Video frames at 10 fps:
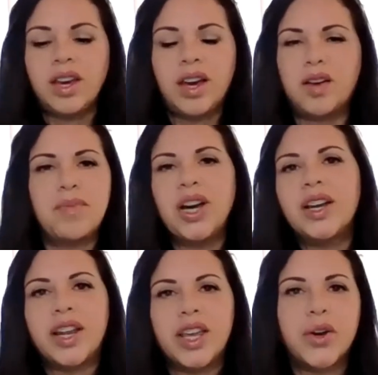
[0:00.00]
I'm
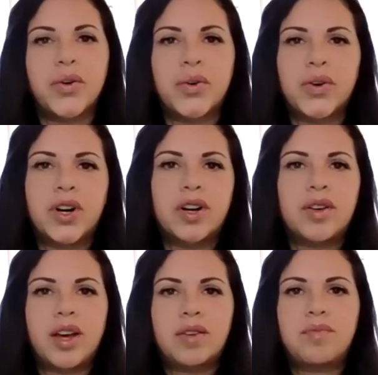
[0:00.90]
ugly, or
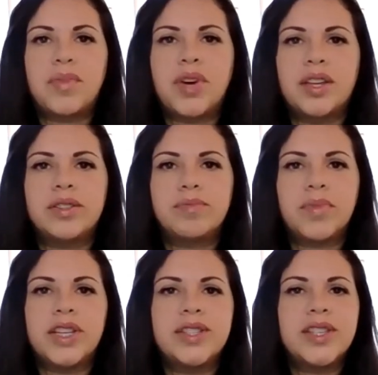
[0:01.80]
uh, my
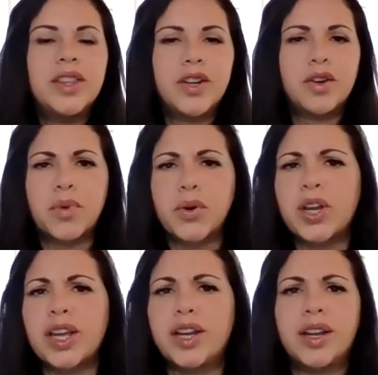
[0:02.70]
my teeth are
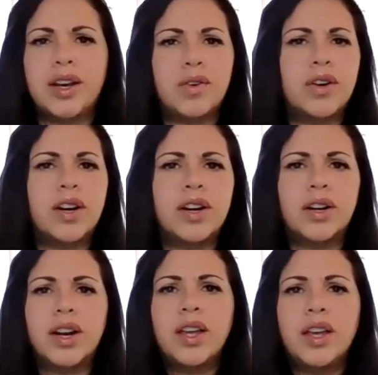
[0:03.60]
broken,
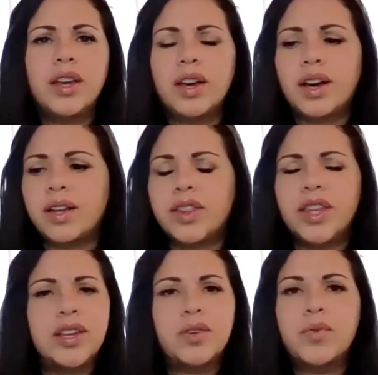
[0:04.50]
or uh,
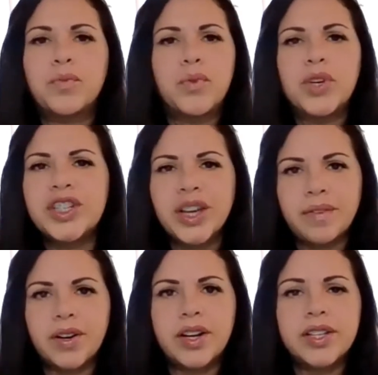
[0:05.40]
they,
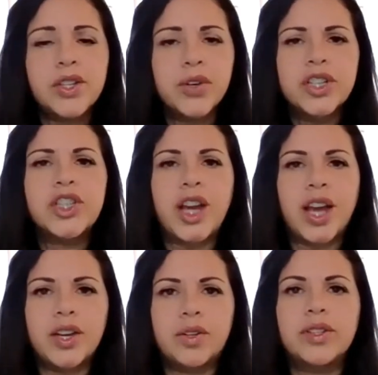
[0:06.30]
whichever it is, you're a
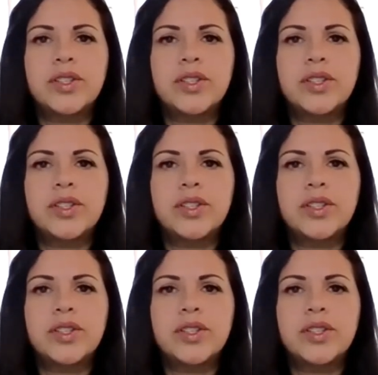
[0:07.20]
child.